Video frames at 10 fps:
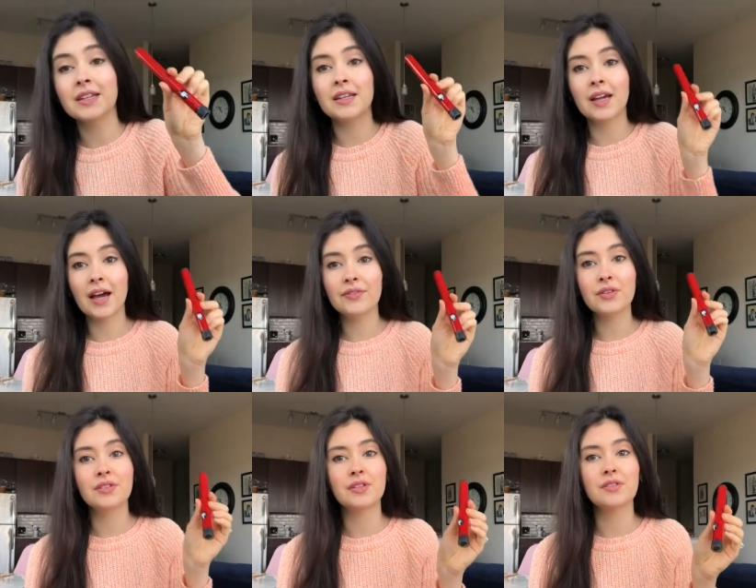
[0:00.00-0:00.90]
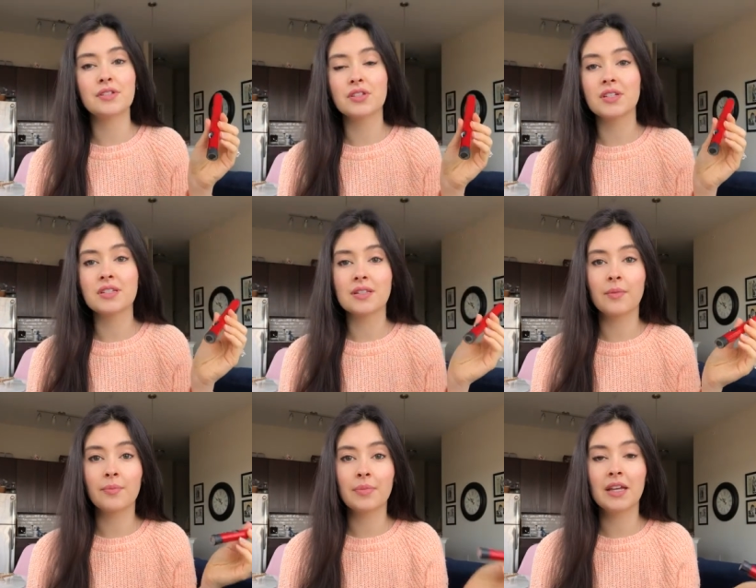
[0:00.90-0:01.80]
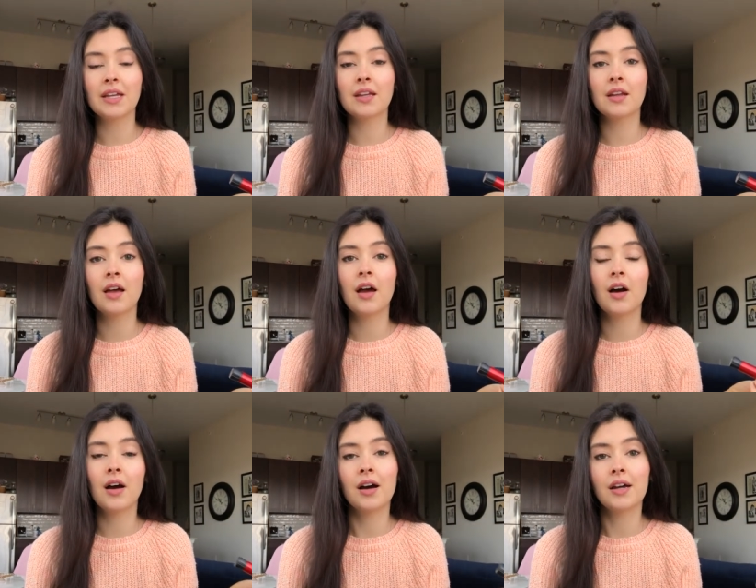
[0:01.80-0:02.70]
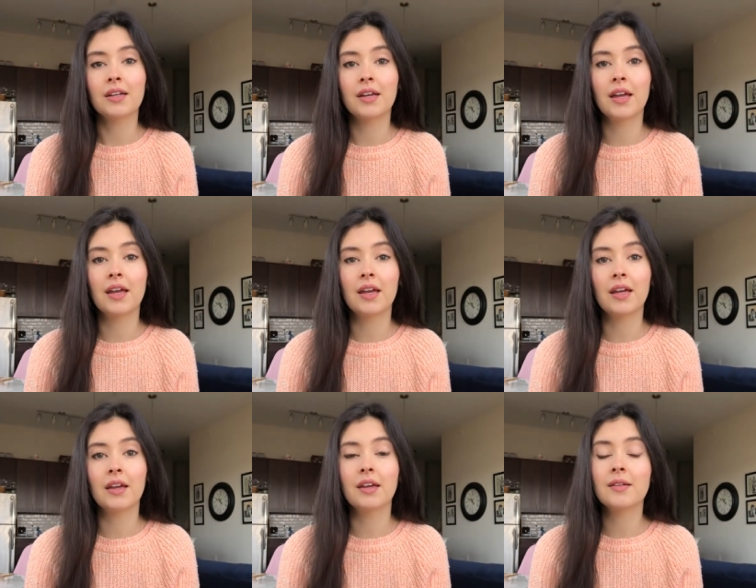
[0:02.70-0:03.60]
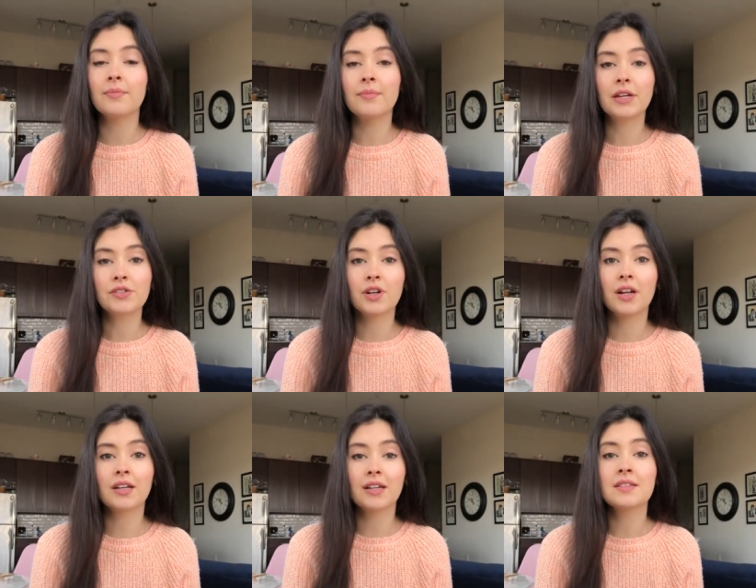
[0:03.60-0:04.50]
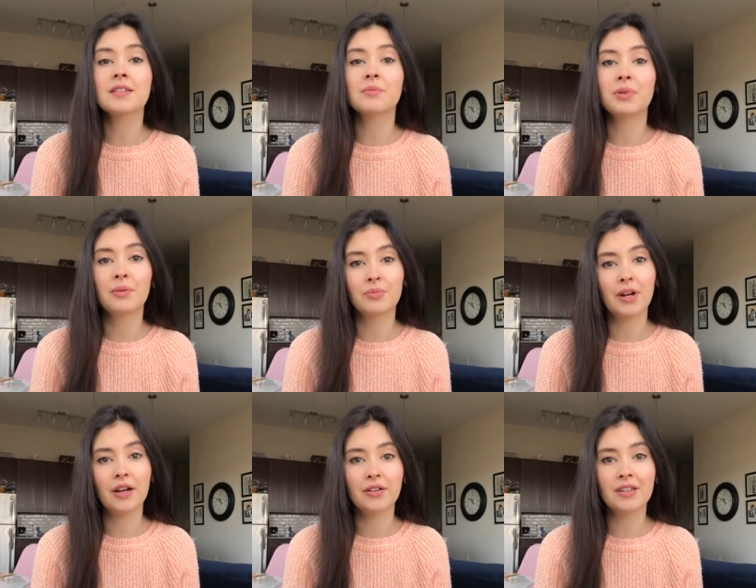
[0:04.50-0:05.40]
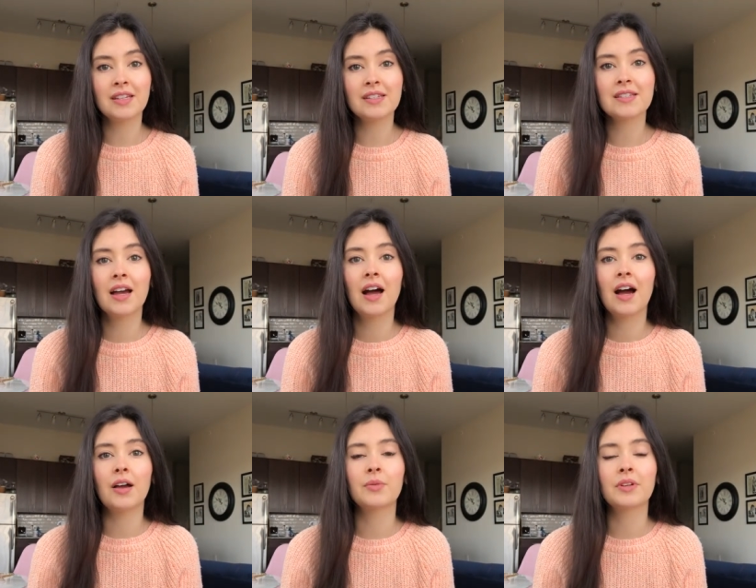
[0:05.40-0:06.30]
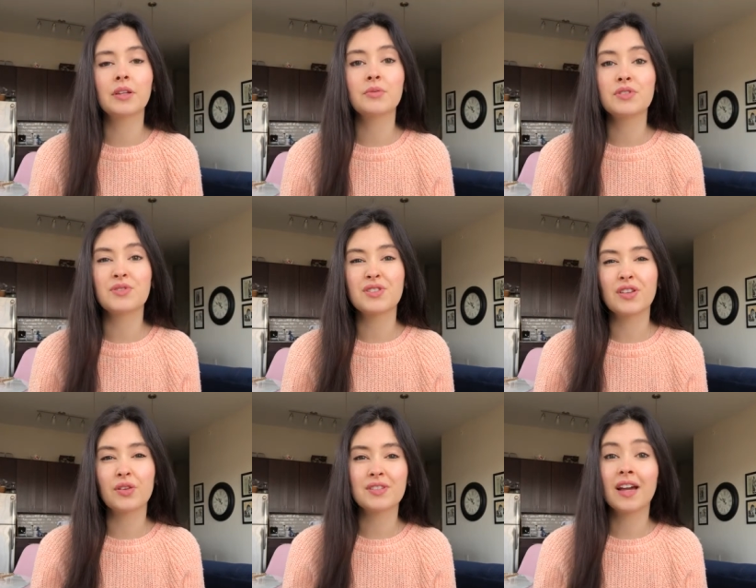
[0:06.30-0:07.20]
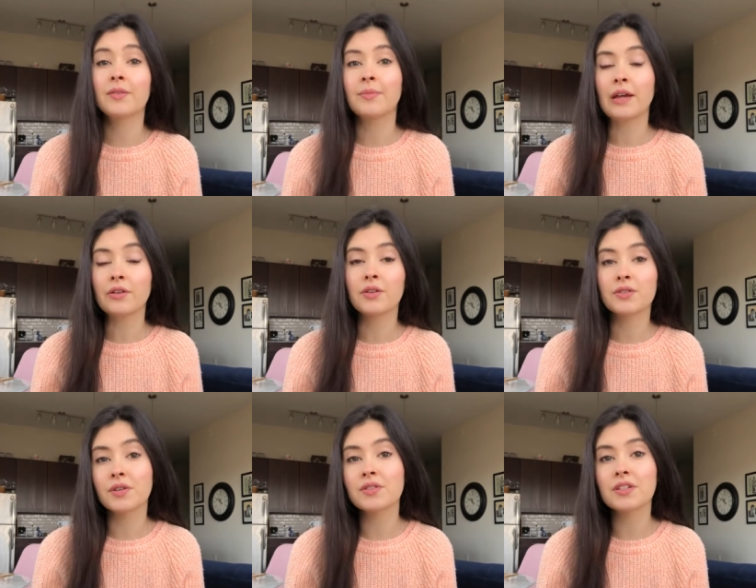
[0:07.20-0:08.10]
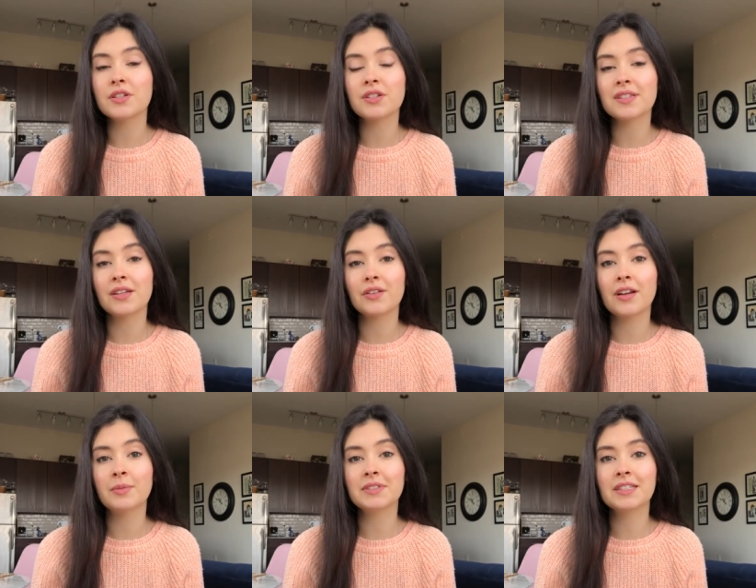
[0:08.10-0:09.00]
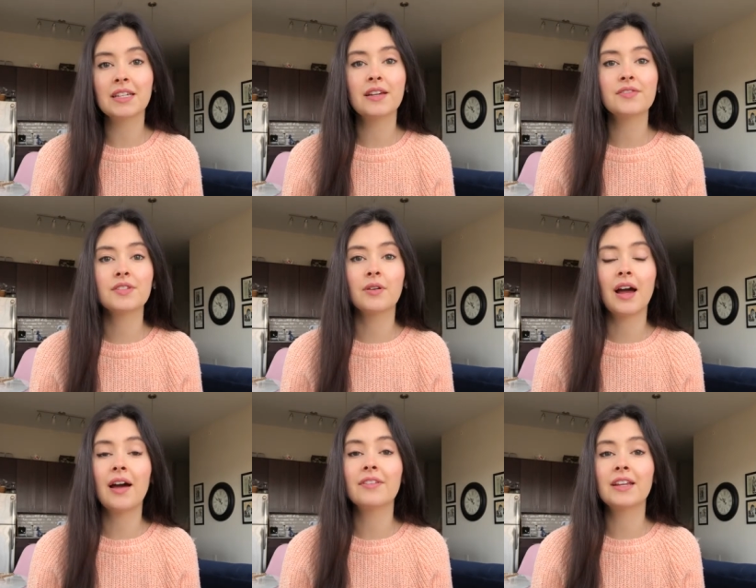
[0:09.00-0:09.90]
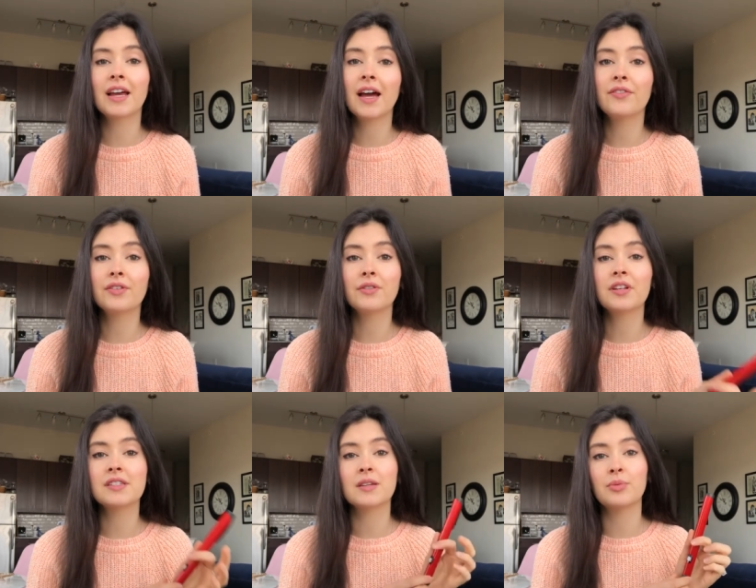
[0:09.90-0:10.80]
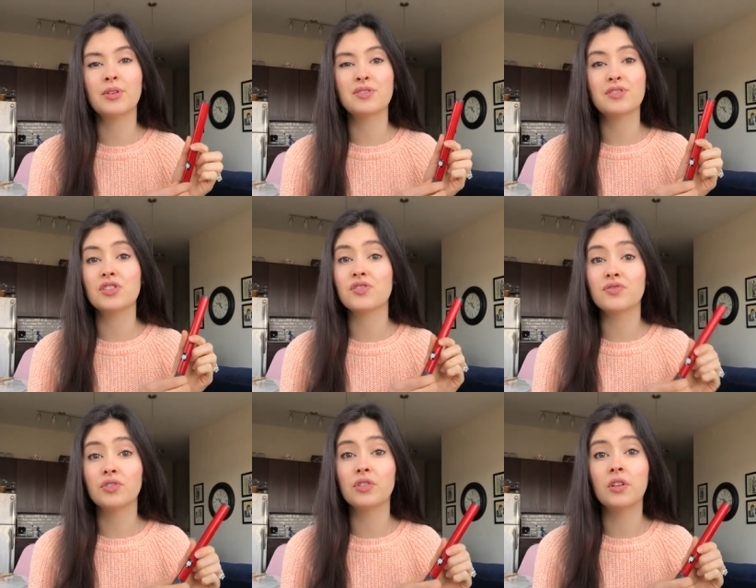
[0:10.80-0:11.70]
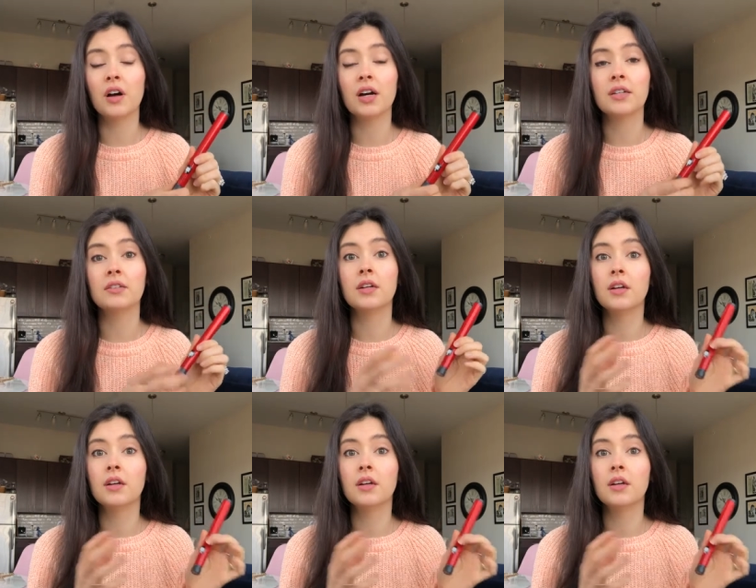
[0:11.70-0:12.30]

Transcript: the half unit dosages being on a Medtronic insulin pump prior to this, I really was used to those kind of micro dosages that you're able to give. So having half units opposed to just full on,